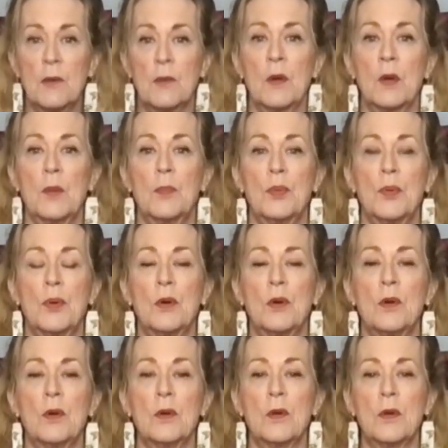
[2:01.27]
We're going
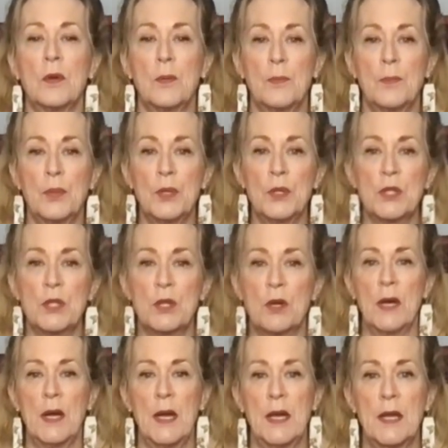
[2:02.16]
to push
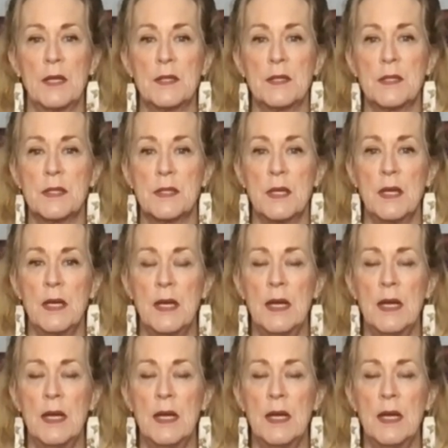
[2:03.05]
hands